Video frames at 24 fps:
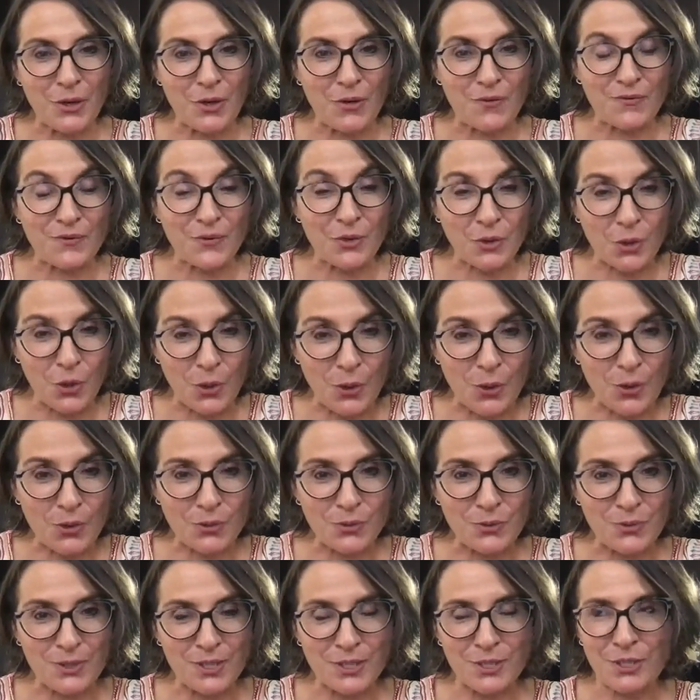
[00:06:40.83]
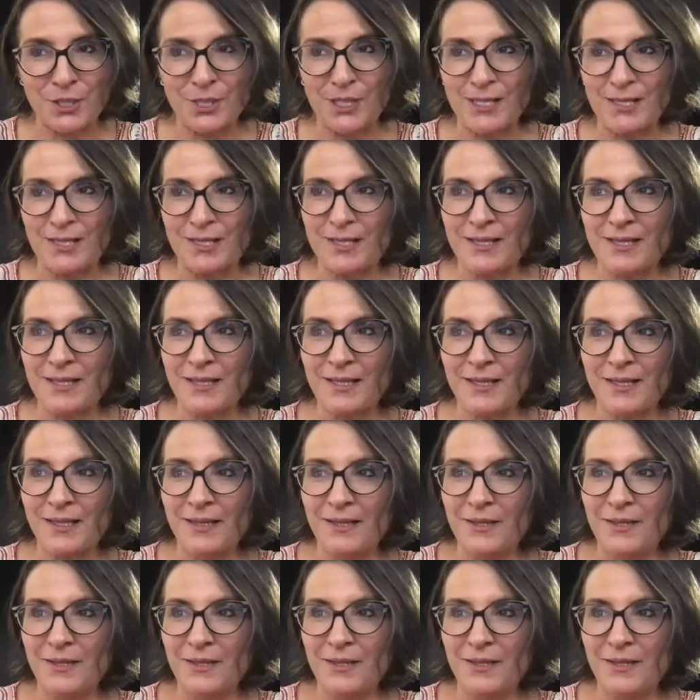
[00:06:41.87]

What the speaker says: of God, which is